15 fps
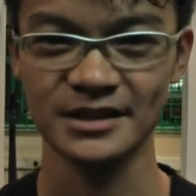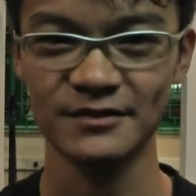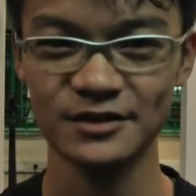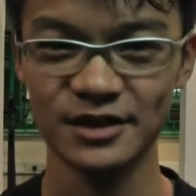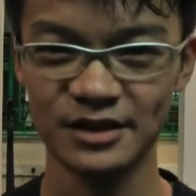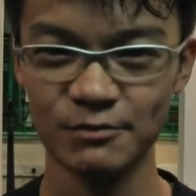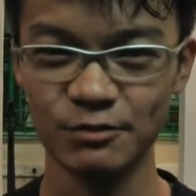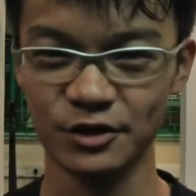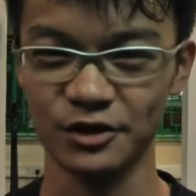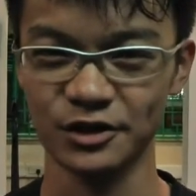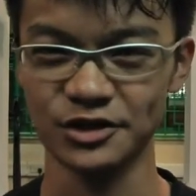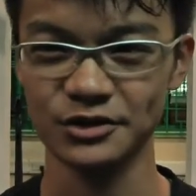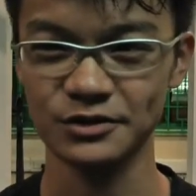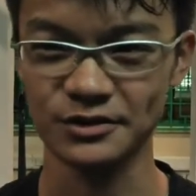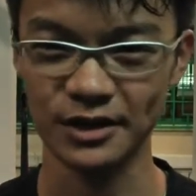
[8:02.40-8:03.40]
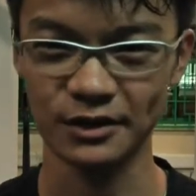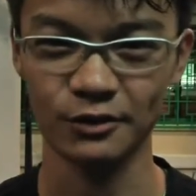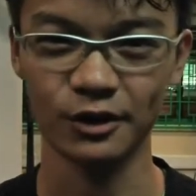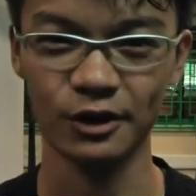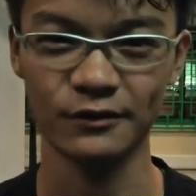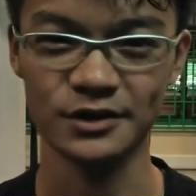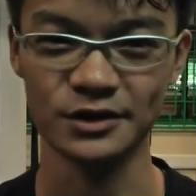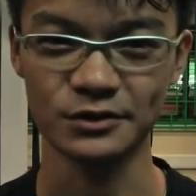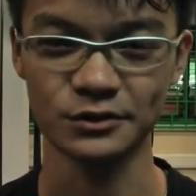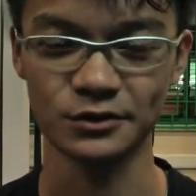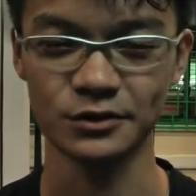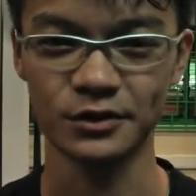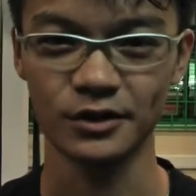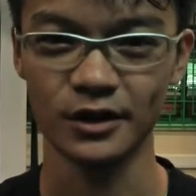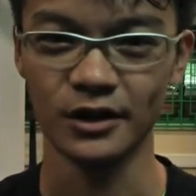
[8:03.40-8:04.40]
Some safety precautions to take note of
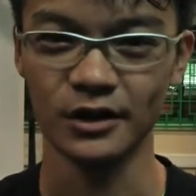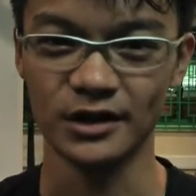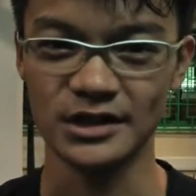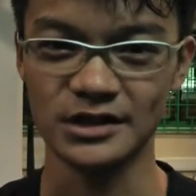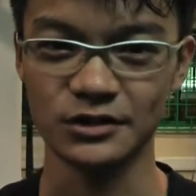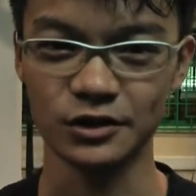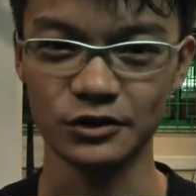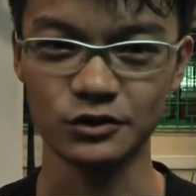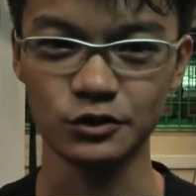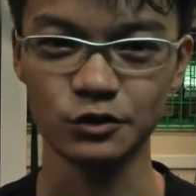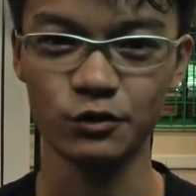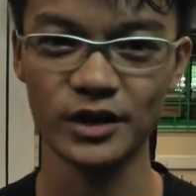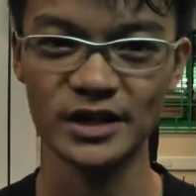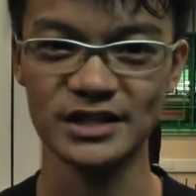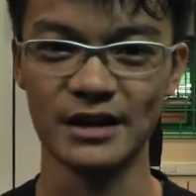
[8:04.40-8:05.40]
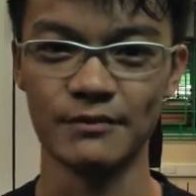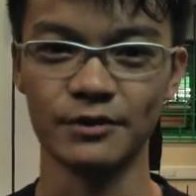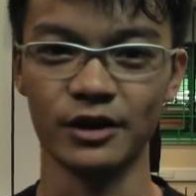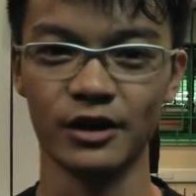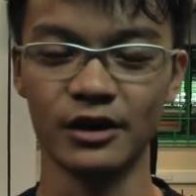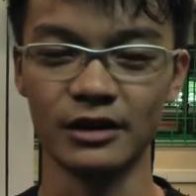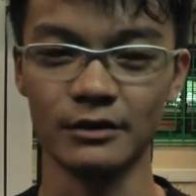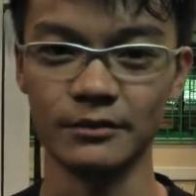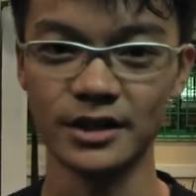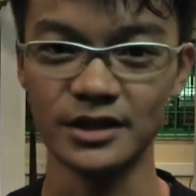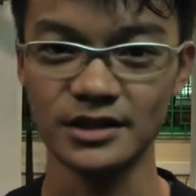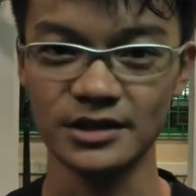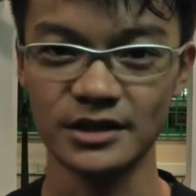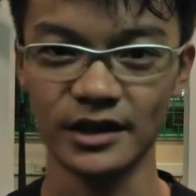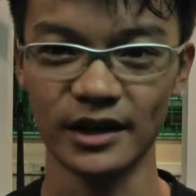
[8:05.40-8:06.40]
is not to do weights that are beyond our
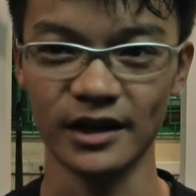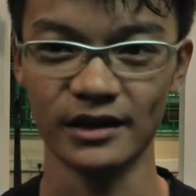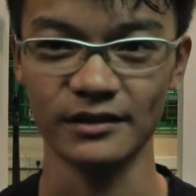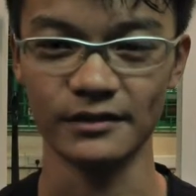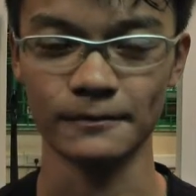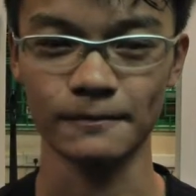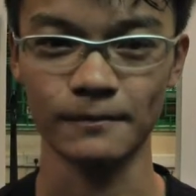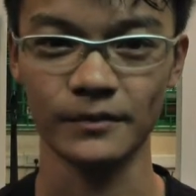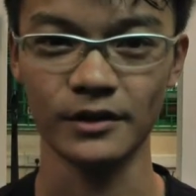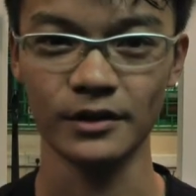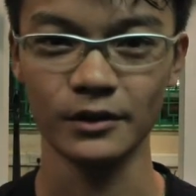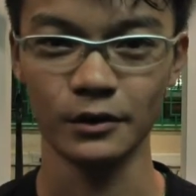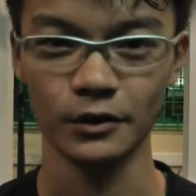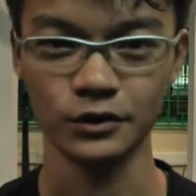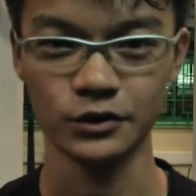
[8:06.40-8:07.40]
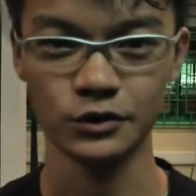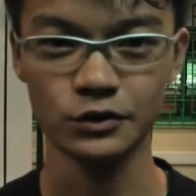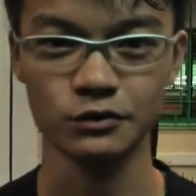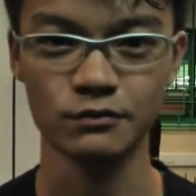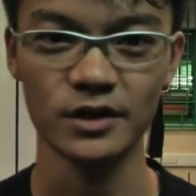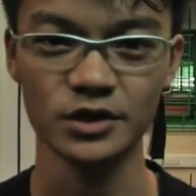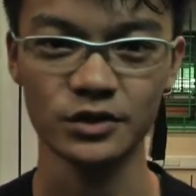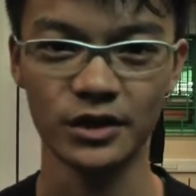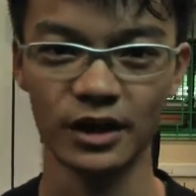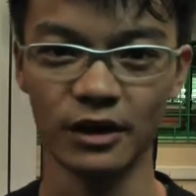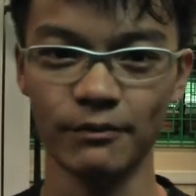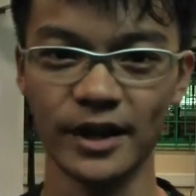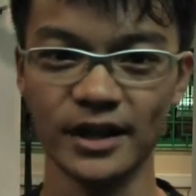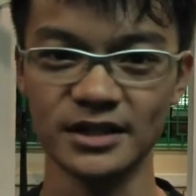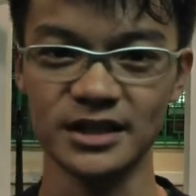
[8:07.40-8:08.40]
limits, and also to make sure that
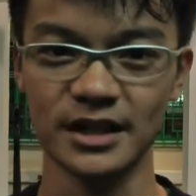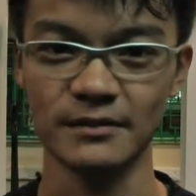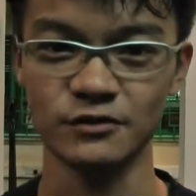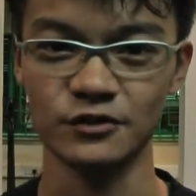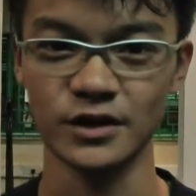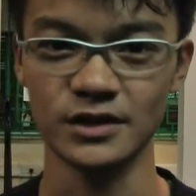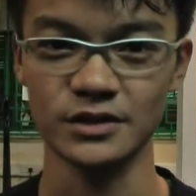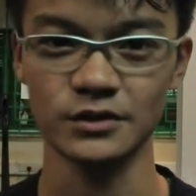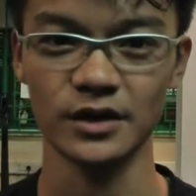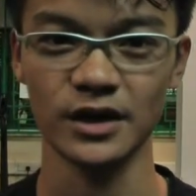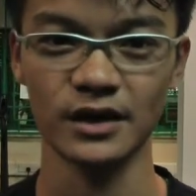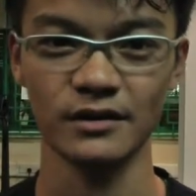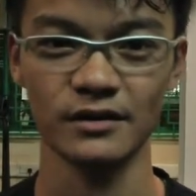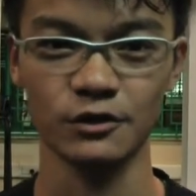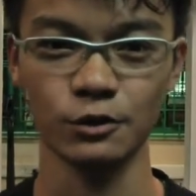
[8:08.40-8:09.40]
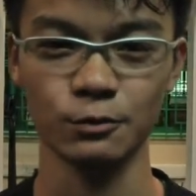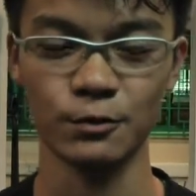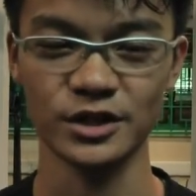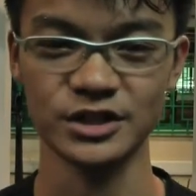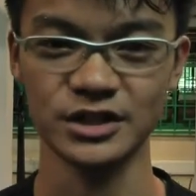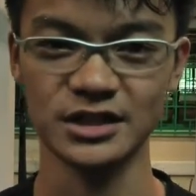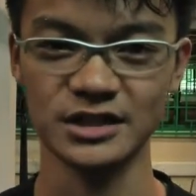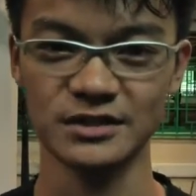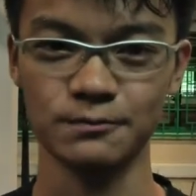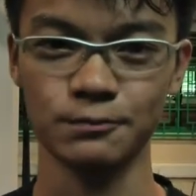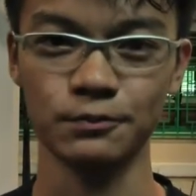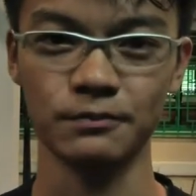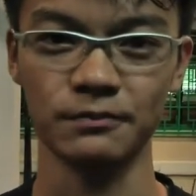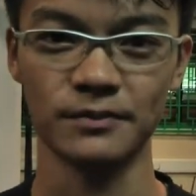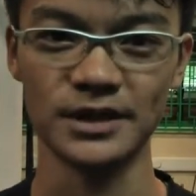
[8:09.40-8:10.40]
your back is kept straight so that no pressure is
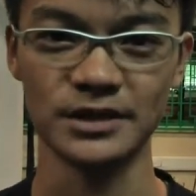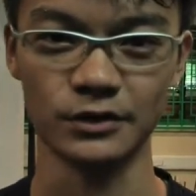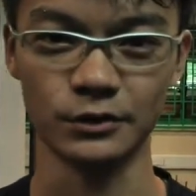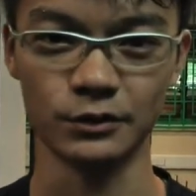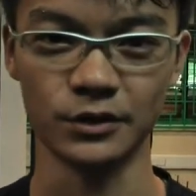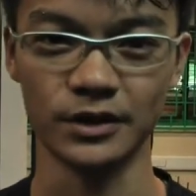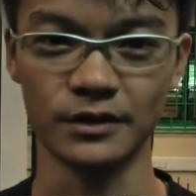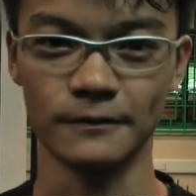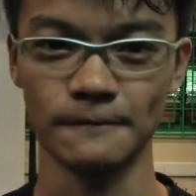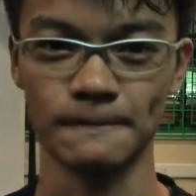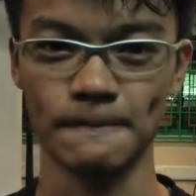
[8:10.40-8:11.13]
placed onto it.